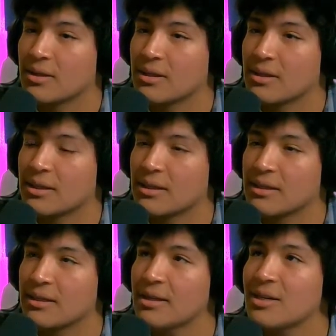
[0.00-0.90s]
Like it
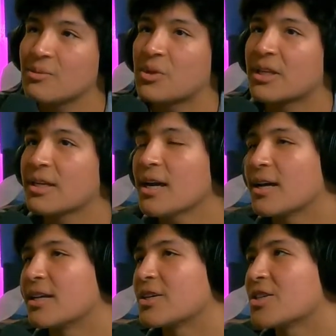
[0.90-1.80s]
does, but like, yeah, in
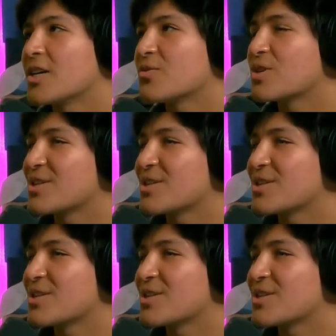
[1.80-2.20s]
exchange we just